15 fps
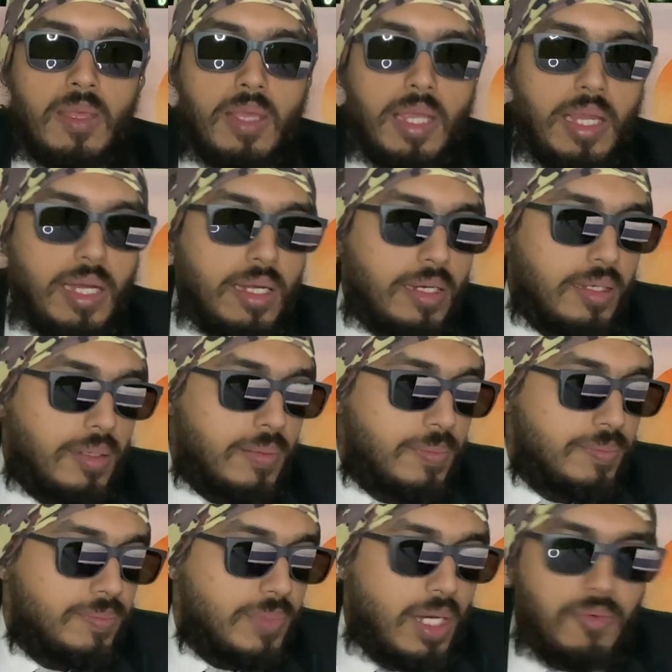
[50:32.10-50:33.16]
And
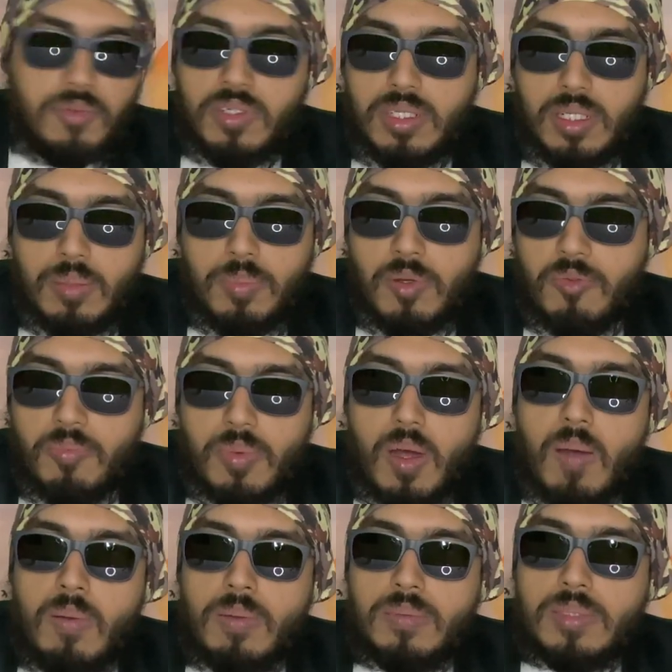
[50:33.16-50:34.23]
after a couple of
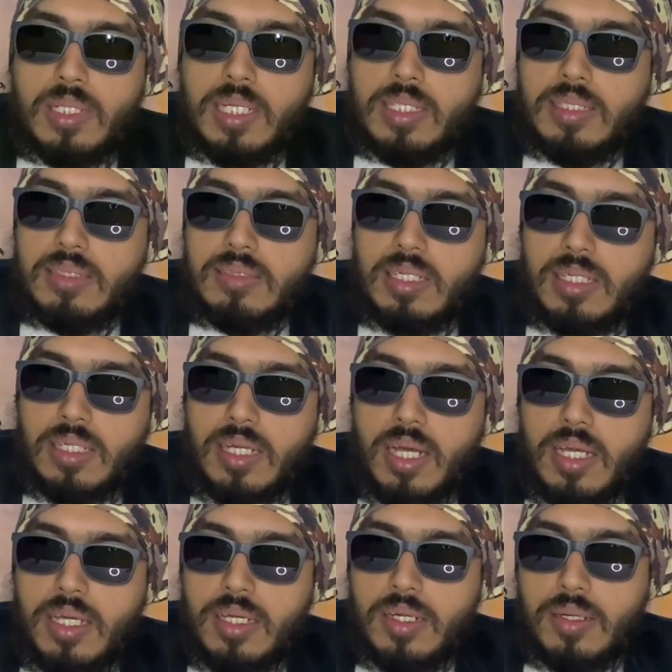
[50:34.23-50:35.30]
problems, like this
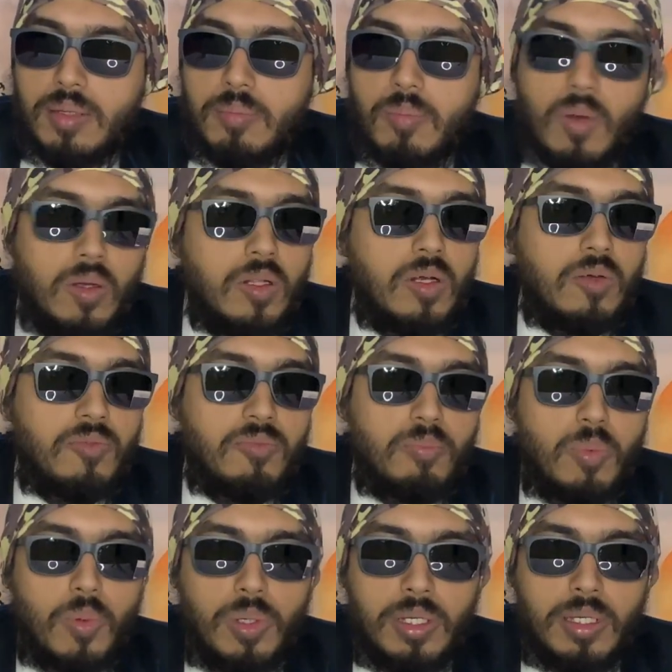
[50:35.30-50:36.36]
entire model of
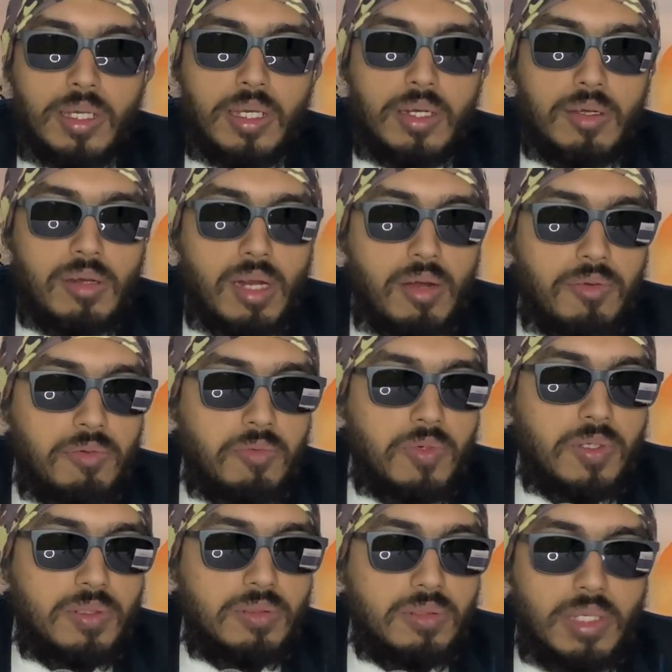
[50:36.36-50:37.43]
Boeing aircraft
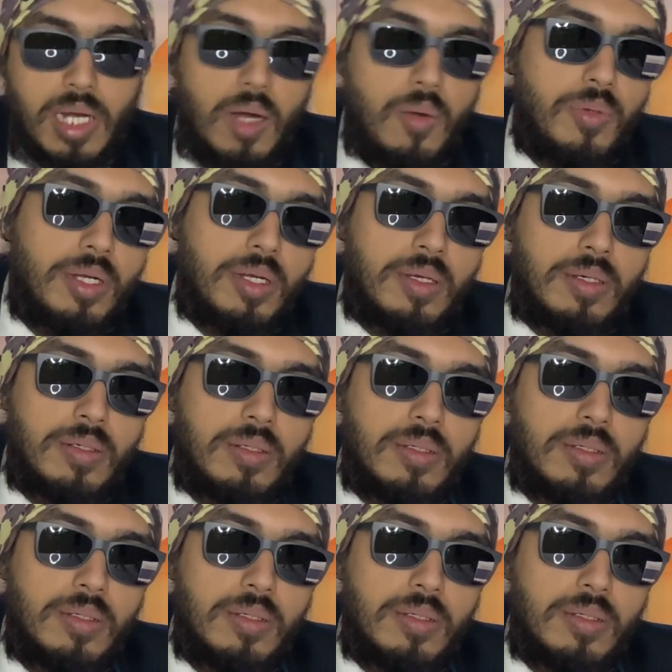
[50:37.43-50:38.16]
was grounded.